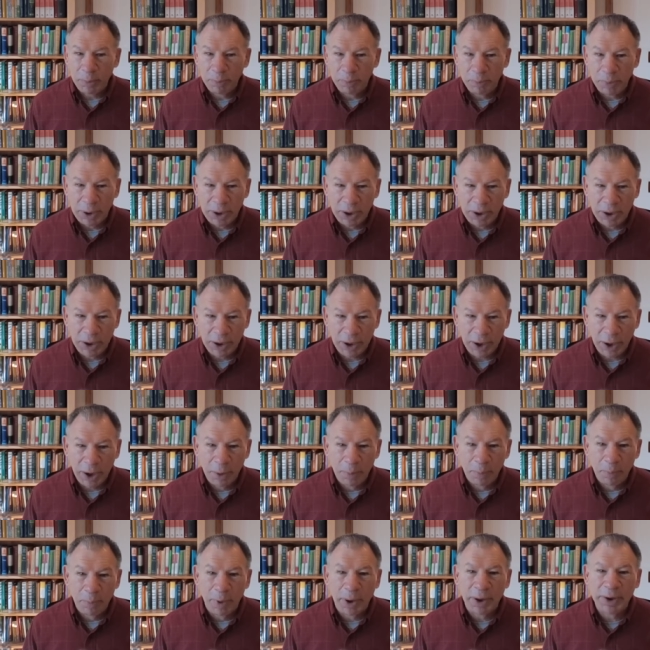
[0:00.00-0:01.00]
be
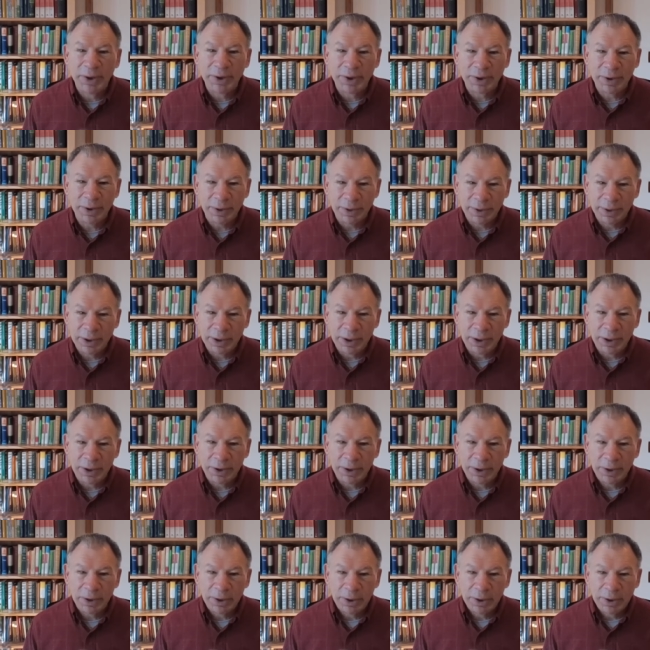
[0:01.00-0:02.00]
abundantly
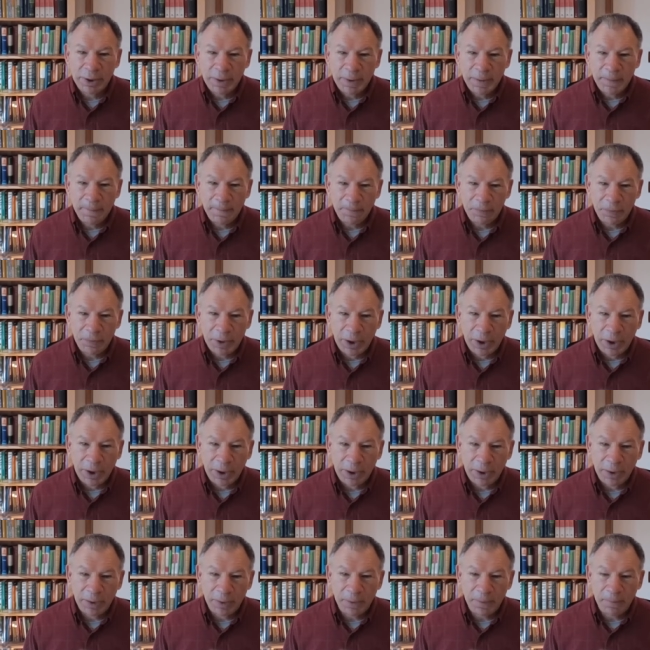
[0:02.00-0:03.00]

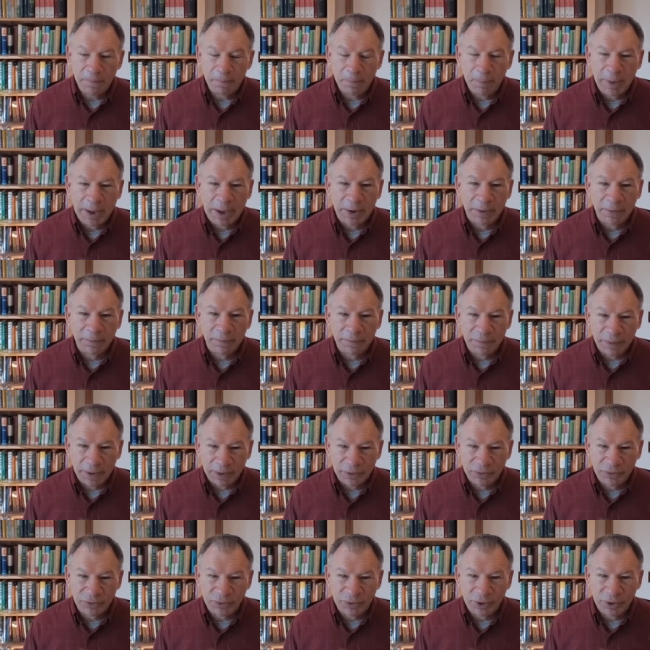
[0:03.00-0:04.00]
uh,
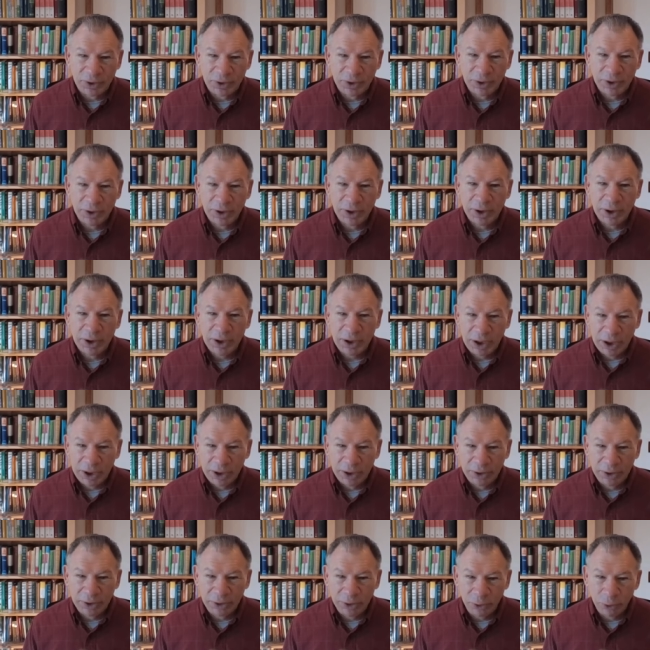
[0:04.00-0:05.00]
manifested
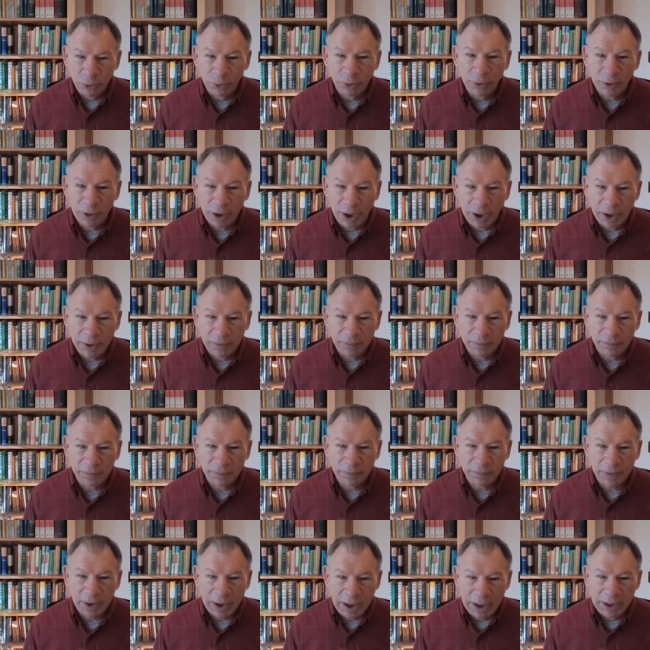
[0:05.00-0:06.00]
in your life
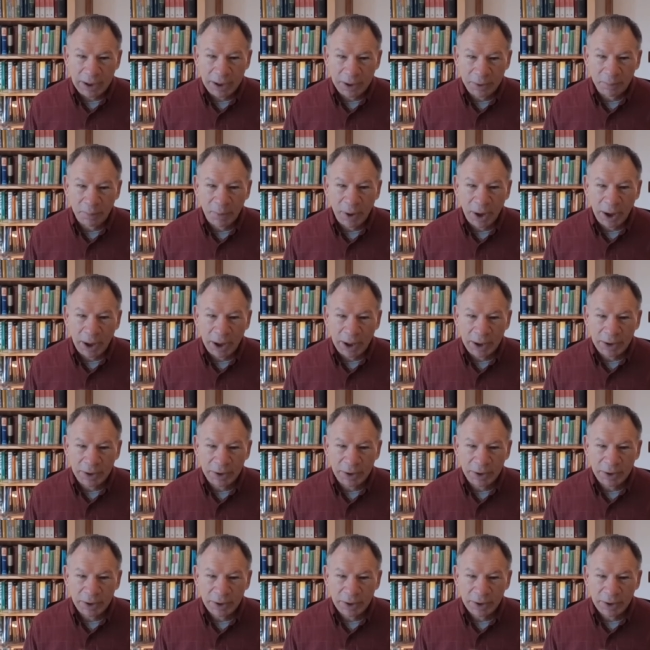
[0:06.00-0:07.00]
and in
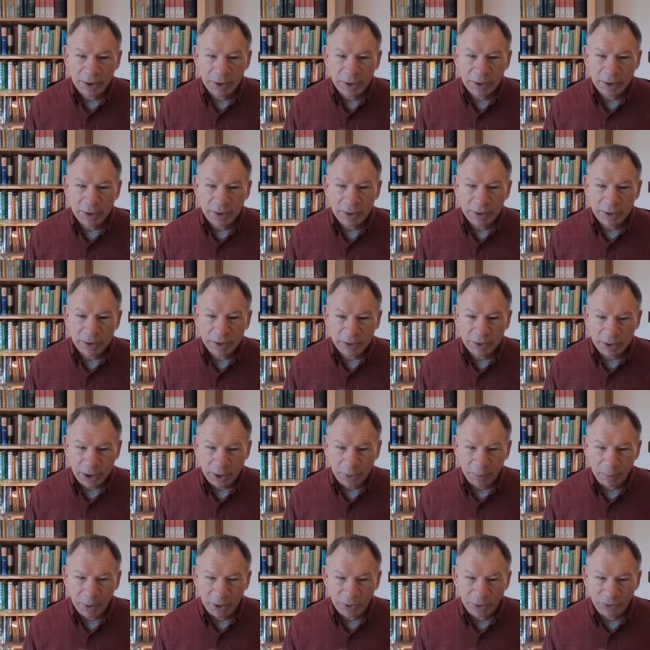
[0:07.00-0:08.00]
mine.
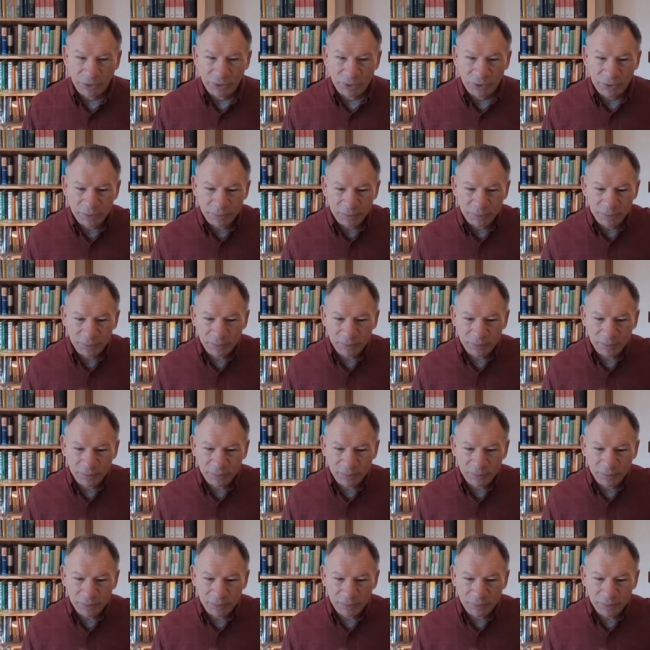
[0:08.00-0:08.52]
God bless you.